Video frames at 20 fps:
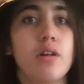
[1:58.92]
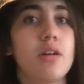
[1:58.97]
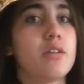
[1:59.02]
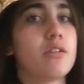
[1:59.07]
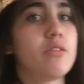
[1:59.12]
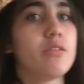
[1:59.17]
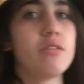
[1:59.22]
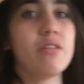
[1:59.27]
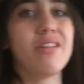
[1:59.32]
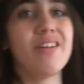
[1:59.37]

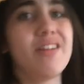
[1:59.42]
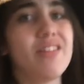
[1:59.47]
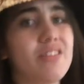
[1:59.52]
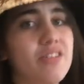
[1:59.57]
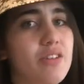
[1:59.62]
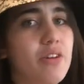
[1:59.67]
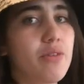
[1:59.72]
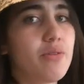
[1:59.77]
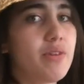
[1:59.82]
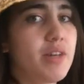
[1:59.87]
Just
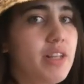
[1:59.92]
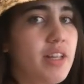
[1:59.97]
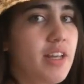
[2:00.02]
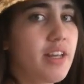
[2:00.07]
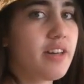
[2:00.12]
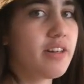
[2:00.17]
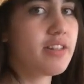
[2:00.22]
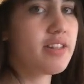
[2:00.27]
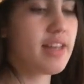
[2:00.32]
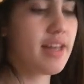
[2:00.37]
don't really
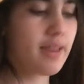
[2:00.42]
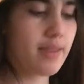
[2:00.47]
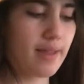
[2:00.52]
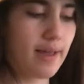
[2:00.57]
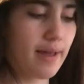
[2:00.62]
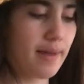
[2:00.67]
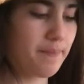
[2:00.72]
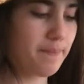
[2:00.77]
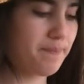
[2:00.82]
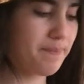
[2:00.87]
understand
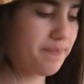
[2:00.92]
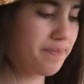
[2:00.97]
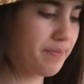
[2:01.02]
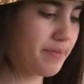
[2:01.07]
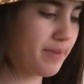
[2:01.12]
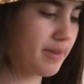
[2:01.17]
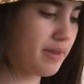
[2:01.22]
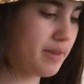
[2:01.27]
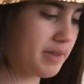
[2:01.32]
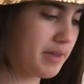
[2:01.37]
that.
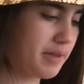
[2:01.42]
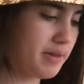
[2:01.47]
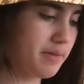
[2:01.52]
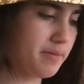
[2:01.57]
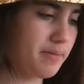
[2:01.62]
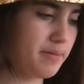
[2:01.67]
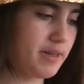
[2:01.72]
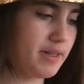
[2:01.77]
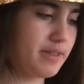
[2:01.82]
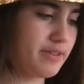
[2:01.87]

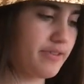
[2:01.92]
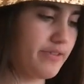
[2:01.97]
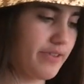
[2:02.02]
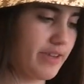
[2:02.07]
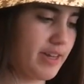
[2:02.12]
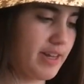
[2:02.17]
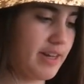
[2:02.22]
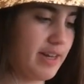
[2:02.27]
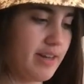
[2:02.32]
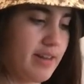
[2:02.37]
It's
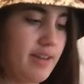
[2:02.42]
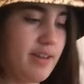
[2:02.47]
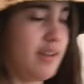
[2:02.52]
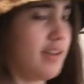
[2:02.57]
fine.